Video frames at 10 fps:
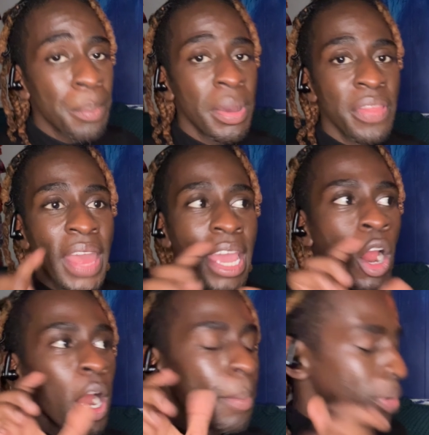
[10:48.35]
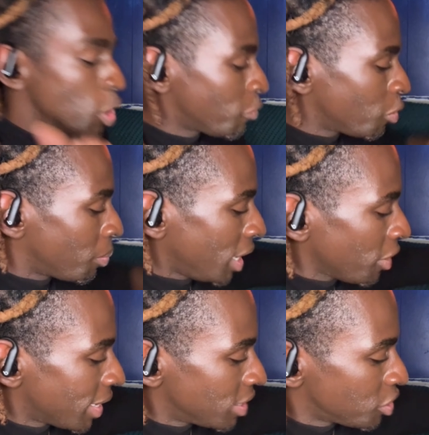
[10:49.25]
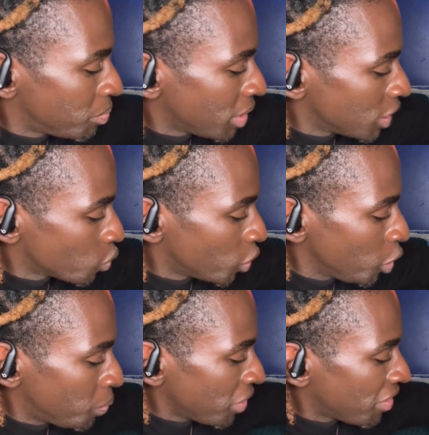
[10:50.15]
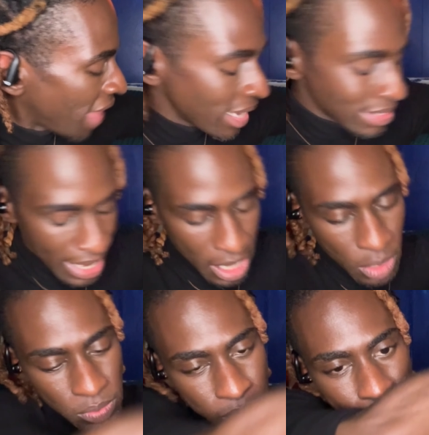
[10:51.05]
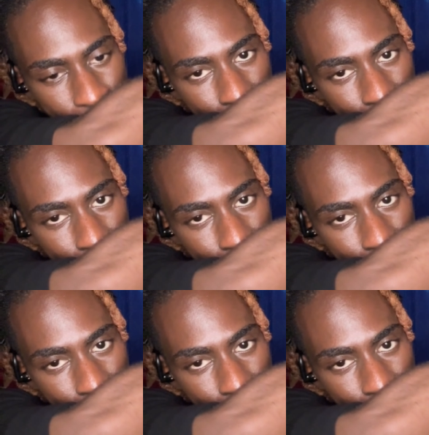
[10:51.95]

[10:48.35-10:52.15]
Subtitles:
but they are a beautiful marriage because when you put that down,